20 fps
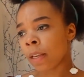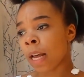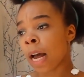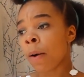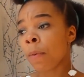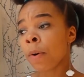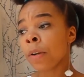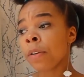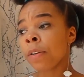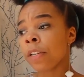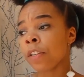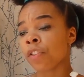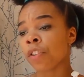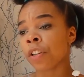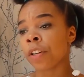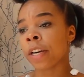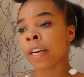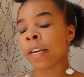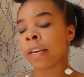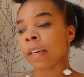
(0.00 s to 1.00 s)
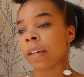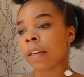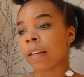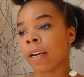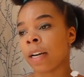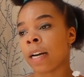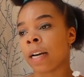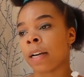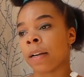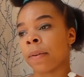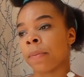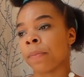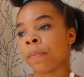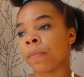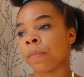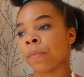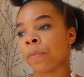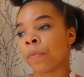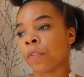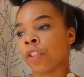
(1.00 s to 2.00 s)
I want to enjoy
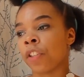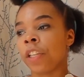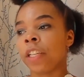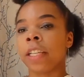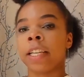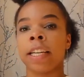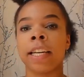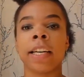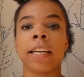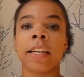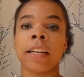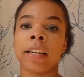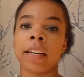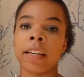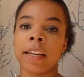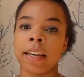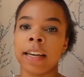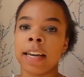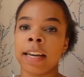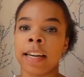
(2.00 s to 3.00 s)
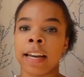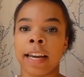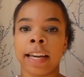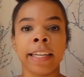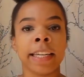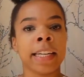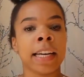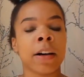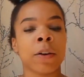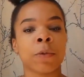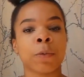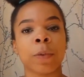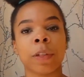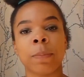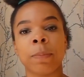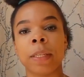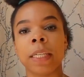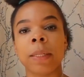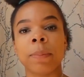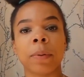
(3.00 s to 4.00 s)
chilling and hanging out
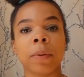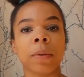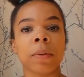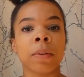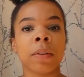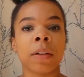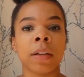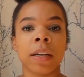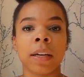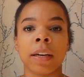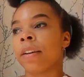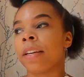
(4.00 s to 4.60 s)
with people,